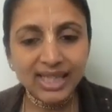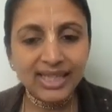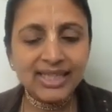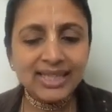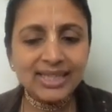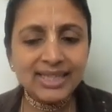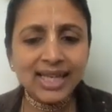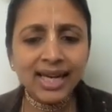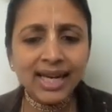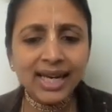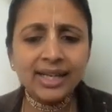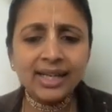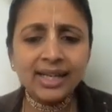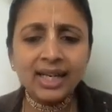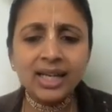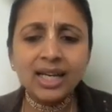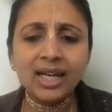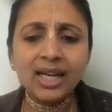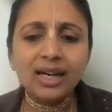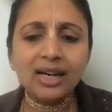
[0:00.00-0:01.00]
He said,
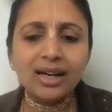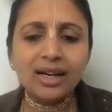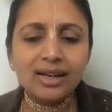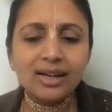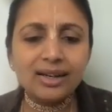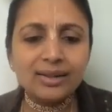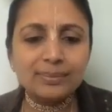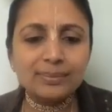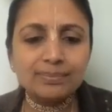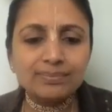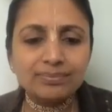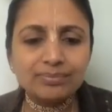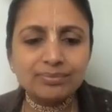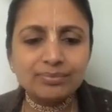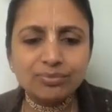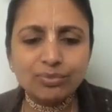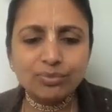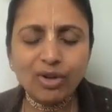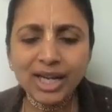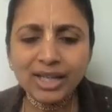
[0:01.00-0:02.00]

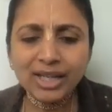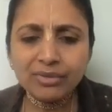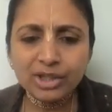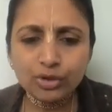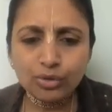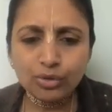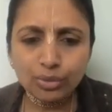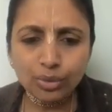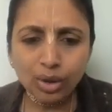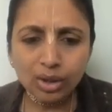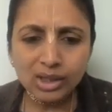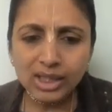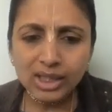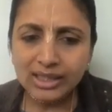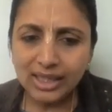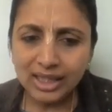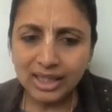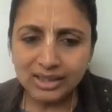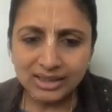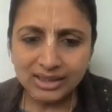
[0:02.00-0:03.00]
why we should not
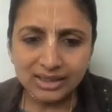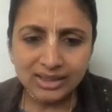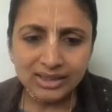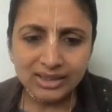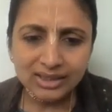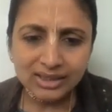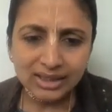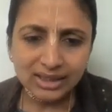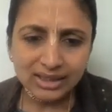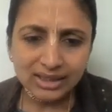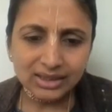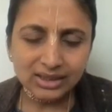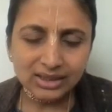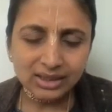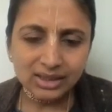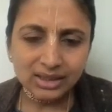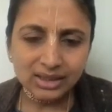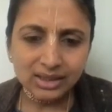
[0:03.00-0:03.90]
indulge in these things.